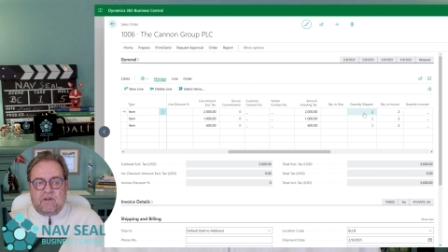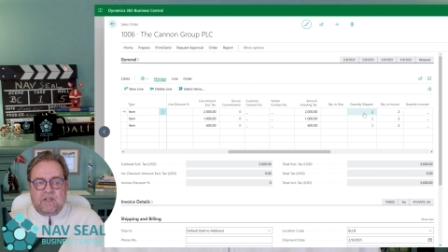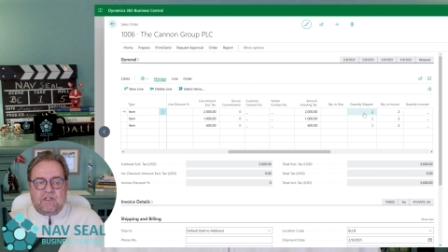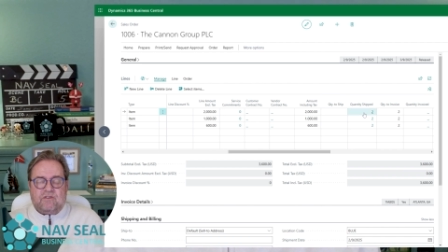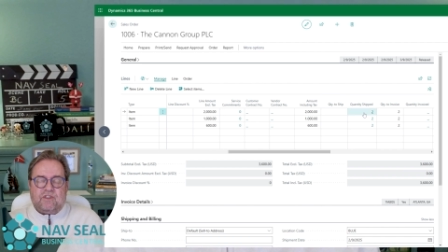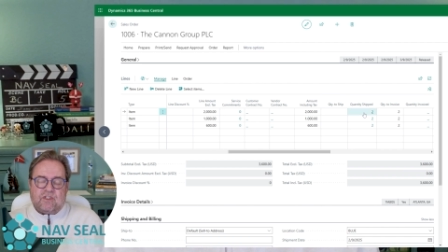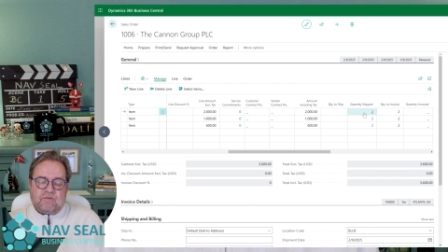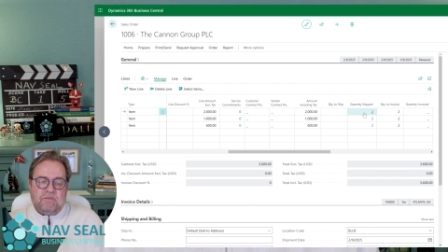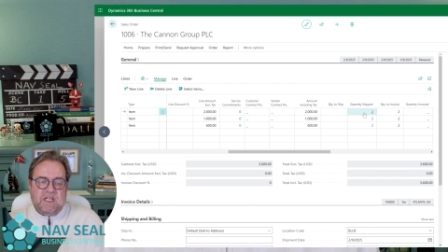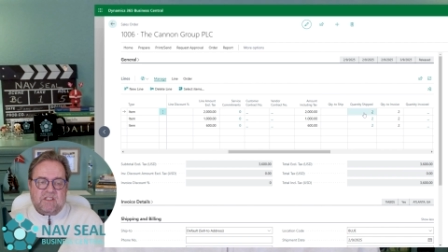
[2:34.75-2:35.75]
It
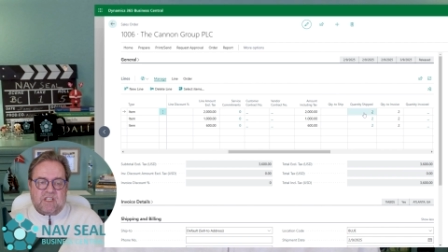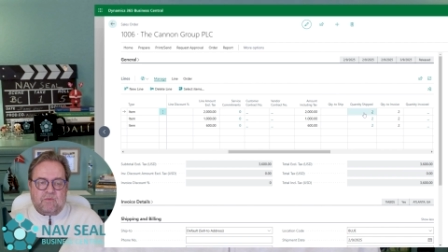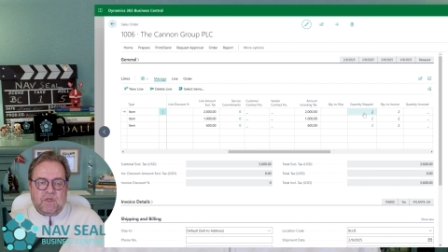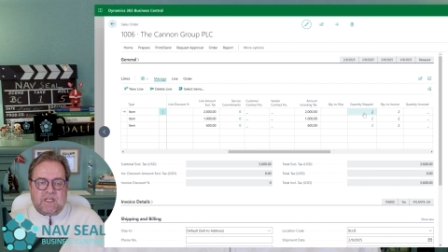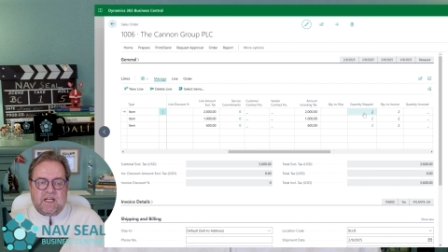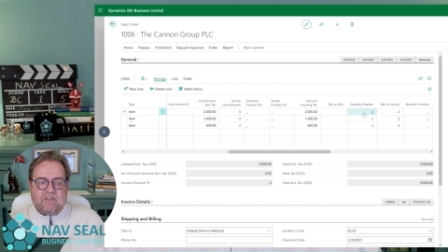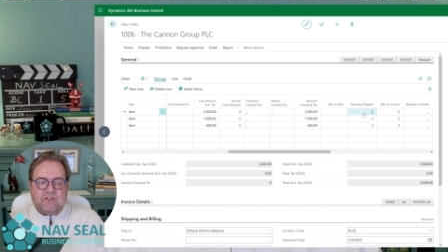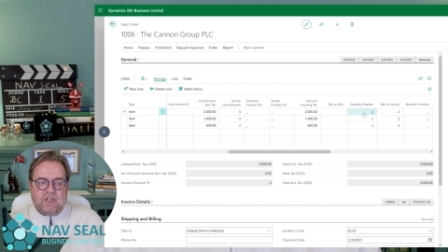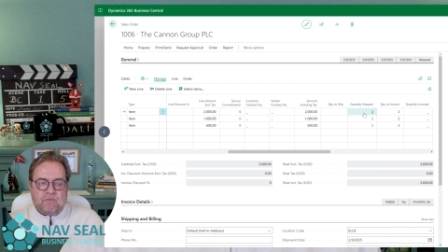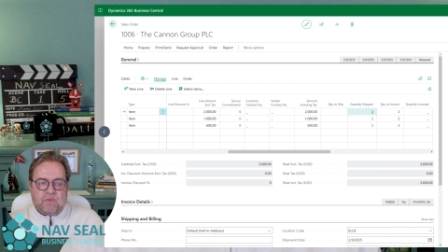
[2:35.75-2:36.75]
just means that we can
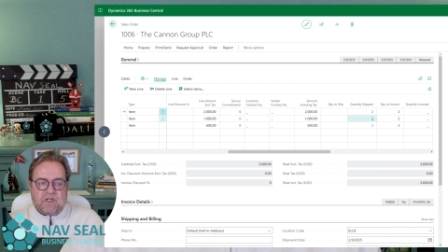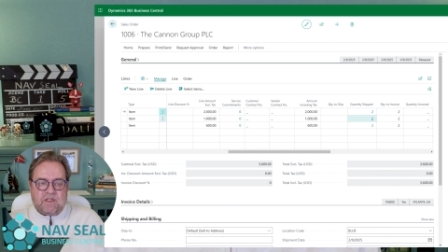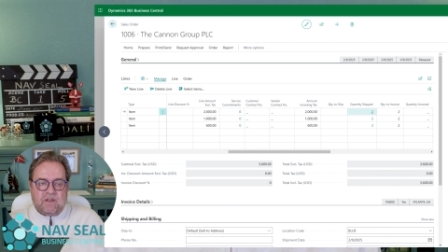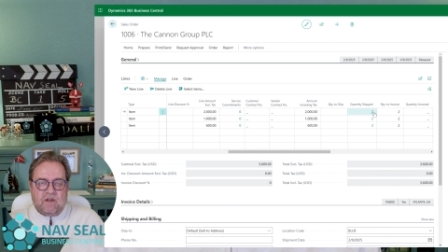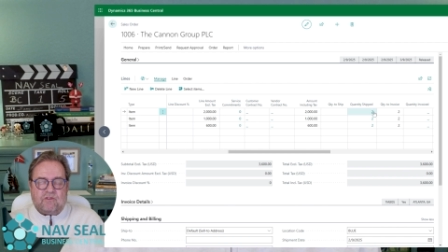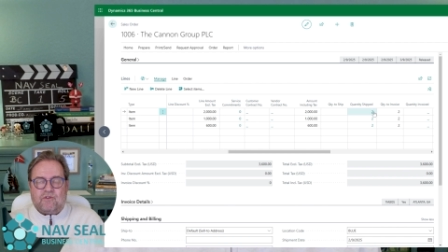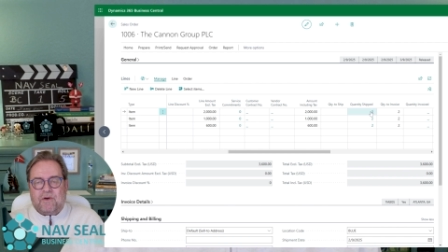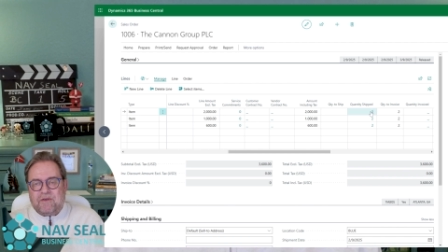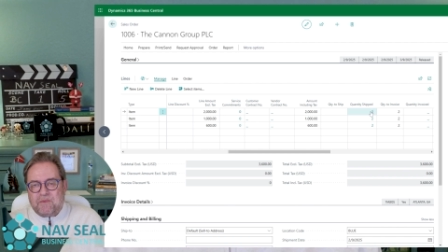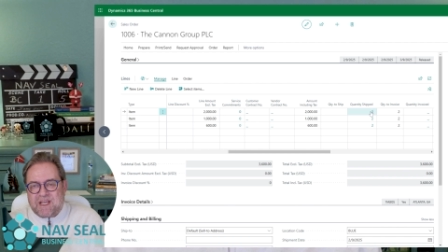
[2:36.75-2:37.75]

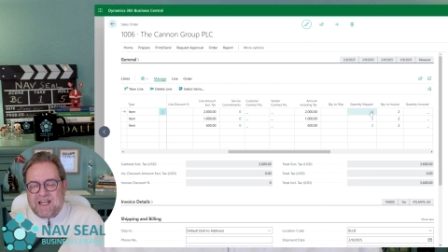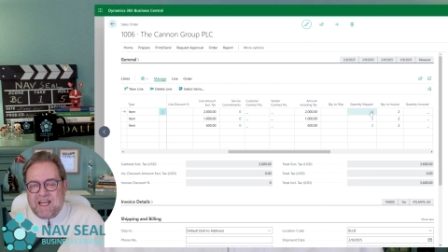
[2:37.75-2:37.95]
we can